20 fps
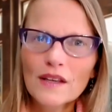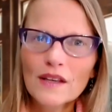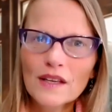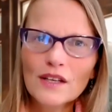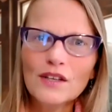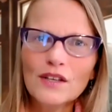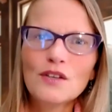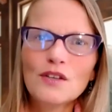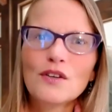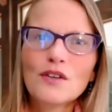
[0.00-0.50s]

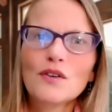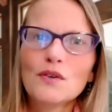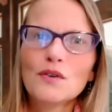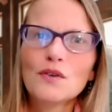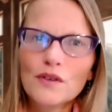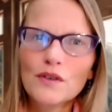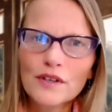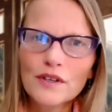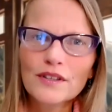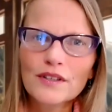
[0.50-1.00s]
in
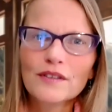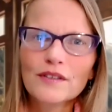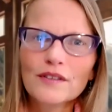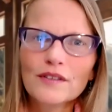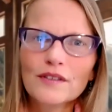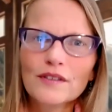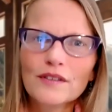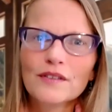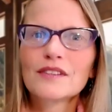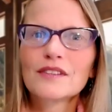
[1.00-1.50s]
your
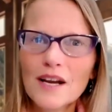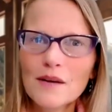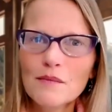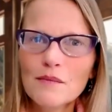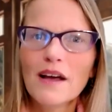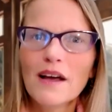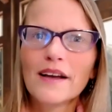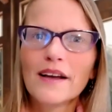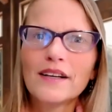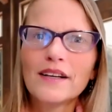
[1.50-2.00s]

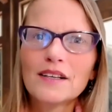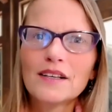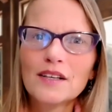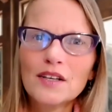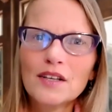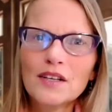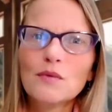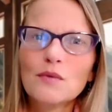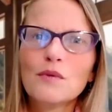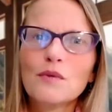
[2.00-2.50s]

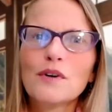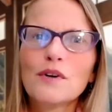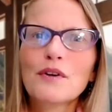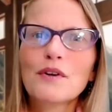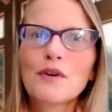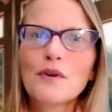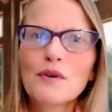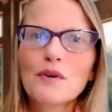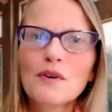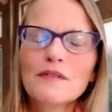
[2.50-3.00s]
timeline
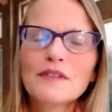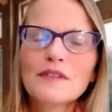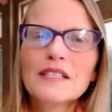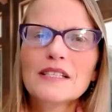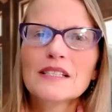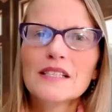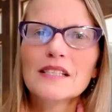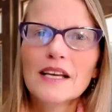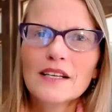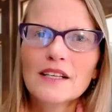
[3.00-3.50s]
where you have
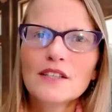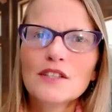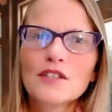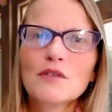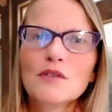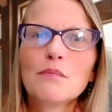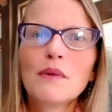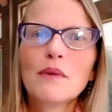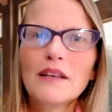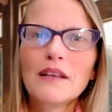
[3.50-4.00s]

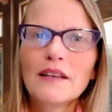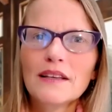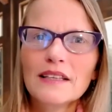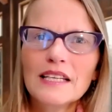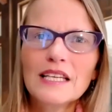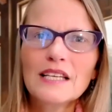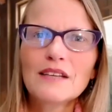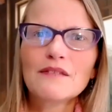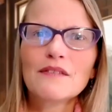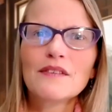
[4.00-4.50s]
decided to
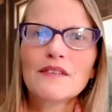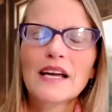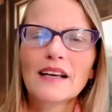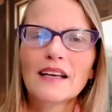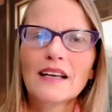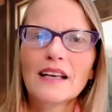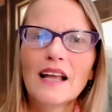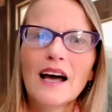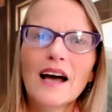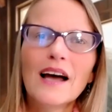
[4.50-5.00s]
believe
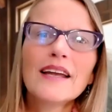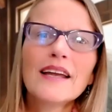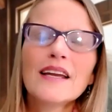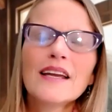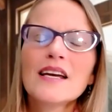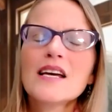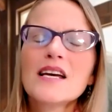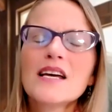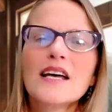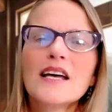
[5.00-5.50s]
that
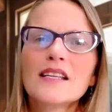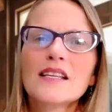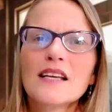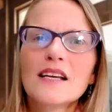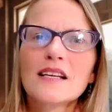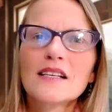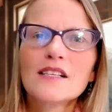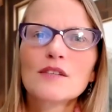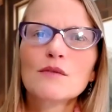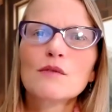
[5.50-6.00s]
lie, and
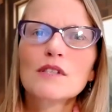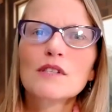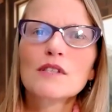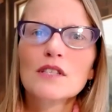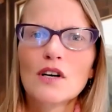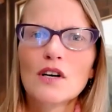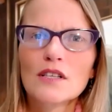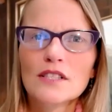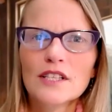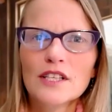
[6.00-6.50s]
that is what's
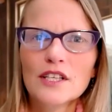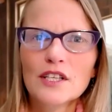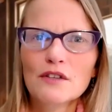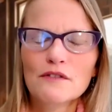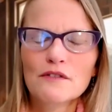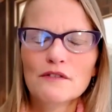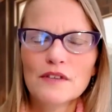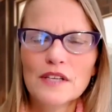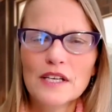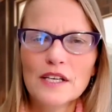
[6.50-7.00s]
causing
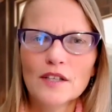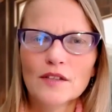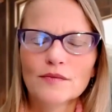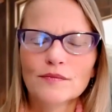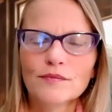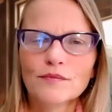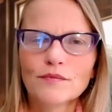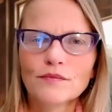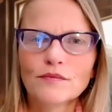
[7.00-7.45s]
you fear.